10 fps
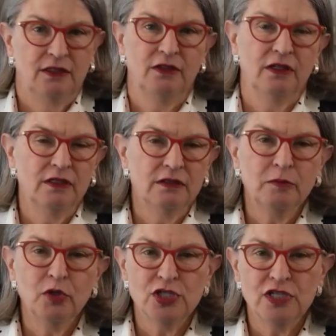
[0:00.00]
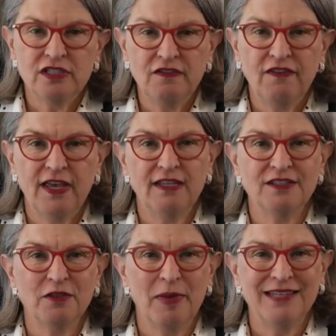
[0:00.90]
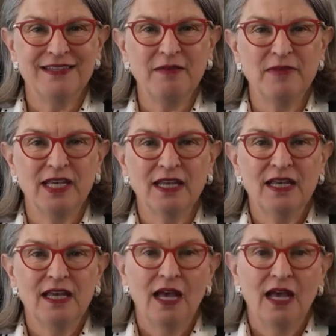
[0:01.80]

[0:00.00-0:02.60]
the emergency phase of the pandemic,